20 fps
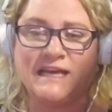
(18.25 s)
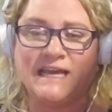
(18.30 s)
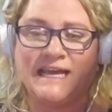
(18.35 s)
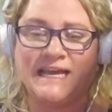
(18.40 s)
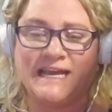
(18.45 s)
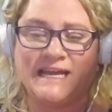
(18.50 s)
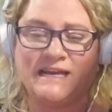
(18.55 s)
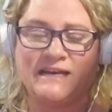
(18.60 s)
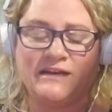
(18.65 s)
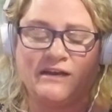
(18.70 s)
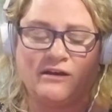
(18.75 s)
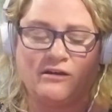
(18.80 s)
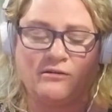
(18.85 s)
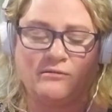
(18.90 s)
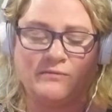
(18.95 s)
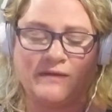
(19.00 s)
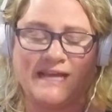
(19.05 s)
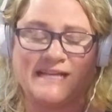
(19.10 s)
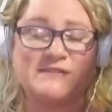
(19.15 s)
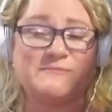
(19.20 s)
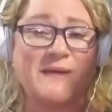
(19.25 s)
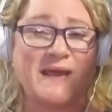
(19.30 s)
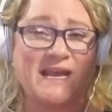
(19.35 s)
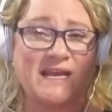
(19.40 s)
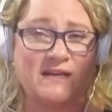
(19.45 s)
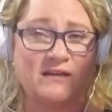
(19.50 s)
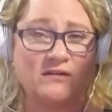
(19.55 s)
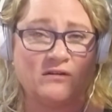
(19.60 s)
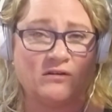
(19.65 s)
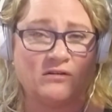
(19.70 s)
And Kate
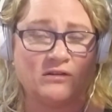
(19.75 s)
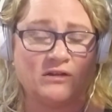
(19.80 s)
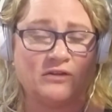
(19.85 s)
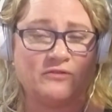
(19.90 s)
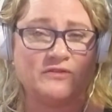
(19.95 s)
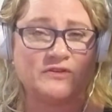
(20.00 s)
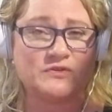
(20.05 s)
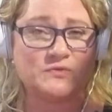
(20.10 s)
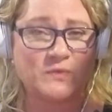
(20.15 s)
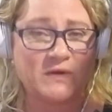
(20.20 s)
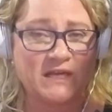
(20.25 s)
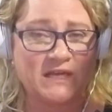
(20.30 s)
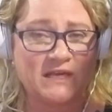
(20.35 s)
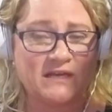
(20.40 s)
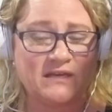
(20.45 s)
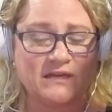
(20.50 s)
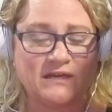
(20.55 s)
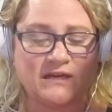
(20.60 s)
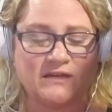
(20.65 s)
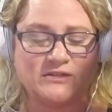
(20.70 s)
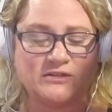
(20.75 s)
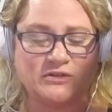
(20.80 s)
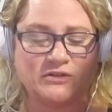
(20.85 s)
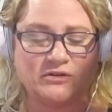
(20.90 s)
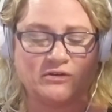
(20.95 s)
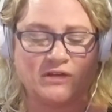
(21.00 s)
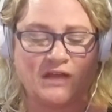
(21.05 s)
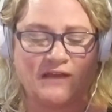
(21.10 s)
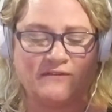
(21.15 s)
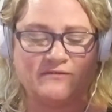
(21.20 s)
Spade earlier this week took
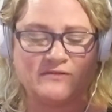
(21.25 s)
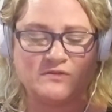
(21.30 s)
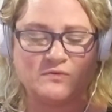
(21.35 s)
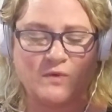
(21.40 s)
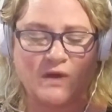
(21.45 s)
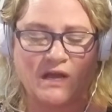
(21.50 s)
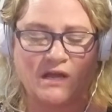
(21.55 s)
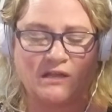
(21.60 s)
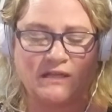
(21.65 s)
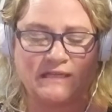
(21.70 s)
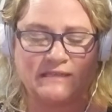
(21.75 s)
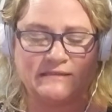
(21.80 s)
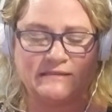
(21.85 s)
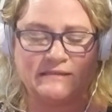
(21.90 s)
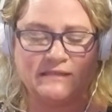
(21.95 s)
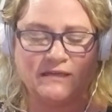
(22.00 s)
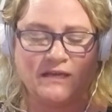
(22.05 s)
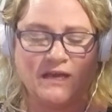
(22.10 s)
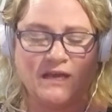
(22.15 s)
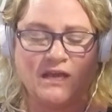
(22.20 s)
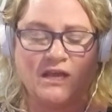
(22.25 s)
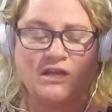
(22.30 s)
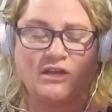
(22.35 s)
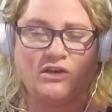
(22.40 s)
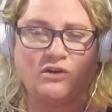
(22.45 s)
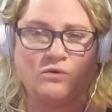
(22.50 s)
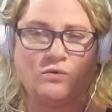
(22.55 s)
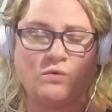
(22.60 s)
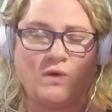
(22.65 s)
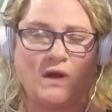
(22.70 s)
her life as well. And,
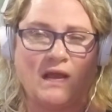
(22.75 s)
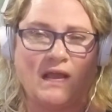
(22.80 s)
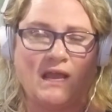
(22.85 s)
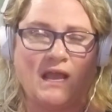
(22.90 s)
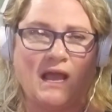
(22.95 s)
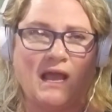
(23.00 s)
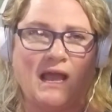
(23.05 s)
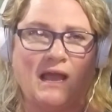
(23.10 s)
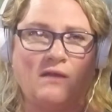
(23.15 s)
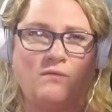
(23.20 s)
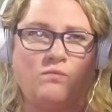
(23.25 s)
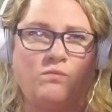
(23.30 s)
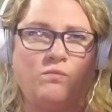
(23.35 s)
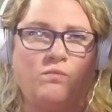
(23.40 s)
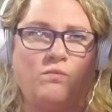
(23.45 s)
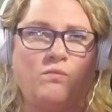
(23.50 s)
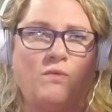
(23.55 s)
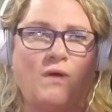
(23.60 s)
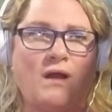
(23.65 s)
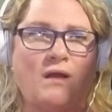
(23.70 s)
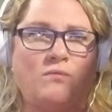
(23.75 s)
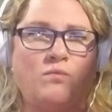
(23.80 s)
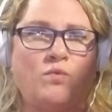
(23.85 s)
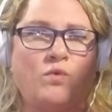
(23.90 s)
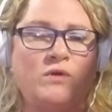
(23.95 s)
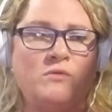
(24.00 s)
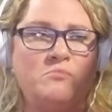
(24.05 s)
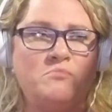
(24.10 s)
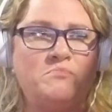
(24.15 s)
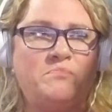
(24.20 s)
you know, I
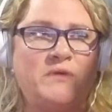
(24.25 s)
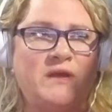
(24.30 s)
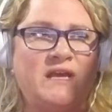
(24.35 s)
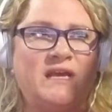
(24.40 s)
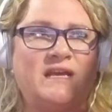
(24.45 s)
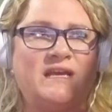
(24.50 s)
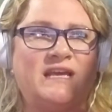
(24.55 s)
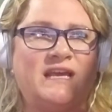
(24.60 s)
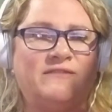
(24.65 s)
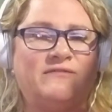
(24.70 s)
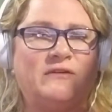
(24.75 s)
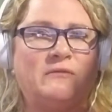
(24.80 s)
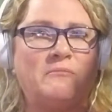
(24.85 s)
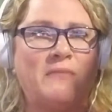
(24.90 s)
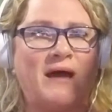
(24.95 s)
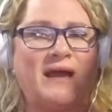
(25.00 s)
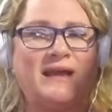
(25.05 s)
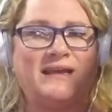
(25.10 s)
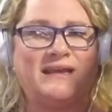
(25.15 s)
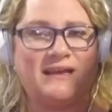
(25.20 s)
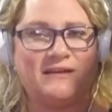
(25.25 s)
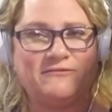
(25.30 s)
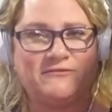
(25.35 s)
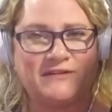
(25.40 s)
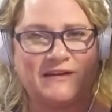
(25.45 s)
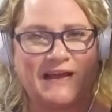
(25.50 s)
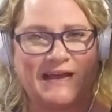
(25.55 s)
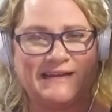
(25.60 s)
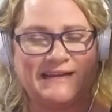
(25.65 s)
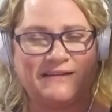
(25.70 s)
wouldn't be giving my gift
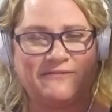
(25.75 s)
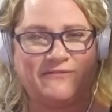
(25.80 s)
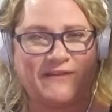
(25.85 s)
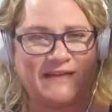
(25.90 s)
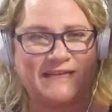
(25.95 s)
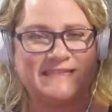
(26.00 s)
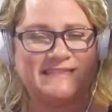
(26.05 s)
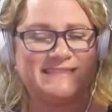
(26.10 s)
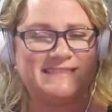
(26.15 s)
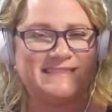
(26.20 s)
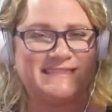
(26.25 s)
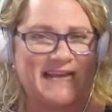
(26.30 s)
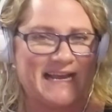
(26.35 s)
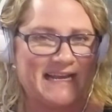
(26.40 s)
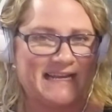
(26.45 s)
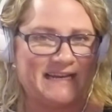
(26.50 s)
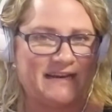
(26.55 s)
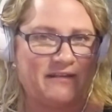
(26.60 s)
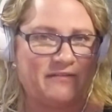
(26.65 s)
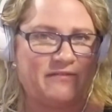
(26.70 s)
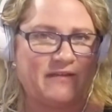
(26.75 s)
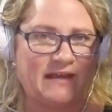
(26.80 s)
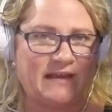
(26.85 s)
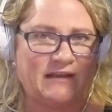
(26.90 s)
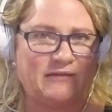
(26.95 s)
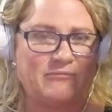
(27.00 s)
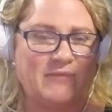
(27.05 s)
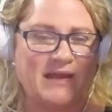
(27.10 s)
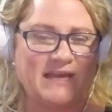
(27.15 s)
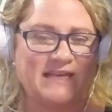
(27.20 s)
if I didn't say
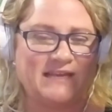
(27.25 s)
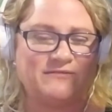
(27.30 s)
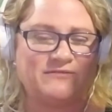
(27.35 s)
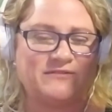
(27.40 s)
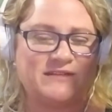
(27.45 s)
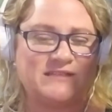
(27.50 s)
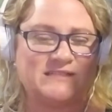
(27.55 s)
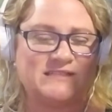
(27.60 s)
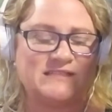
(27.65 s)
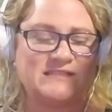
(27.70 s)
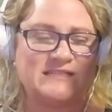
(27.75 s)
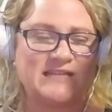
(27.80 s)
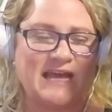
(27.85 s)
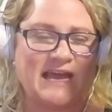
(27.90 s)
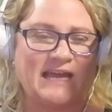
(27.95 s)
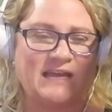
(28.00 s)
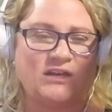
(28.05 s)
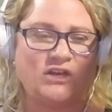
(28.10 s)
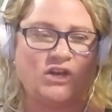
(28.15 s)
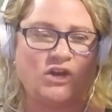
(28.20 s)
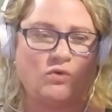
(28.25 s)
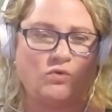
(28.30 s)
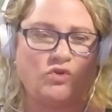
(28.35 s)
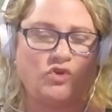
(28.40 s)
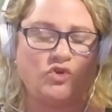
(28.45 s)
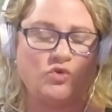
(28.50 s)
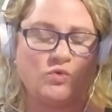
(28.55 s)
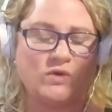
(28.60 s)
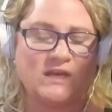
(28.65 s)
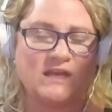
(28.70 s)
anything. And my gift is that, you know,
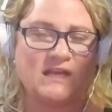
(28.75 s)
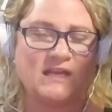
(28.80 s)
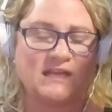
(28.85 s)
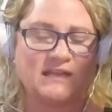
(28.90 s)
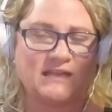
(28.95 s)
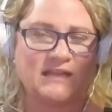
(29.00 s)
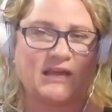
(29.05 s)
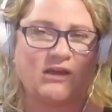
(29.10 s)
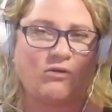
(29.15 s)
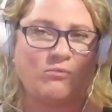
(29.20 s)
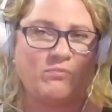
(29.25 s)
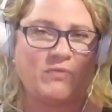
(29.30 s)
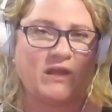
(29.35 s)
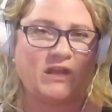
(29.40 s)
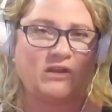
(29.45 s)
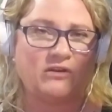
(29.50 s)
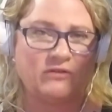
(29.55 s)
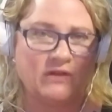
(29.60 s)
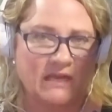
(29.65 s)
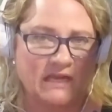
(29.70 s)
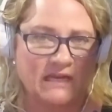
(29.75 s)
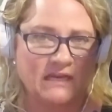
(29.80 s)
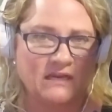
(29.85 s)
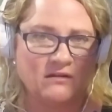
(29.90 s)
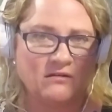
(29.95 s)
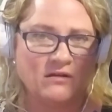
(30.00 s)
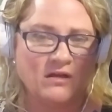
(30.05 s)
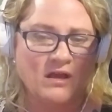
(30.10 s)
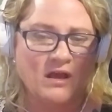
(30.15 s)
you can get the help that you need.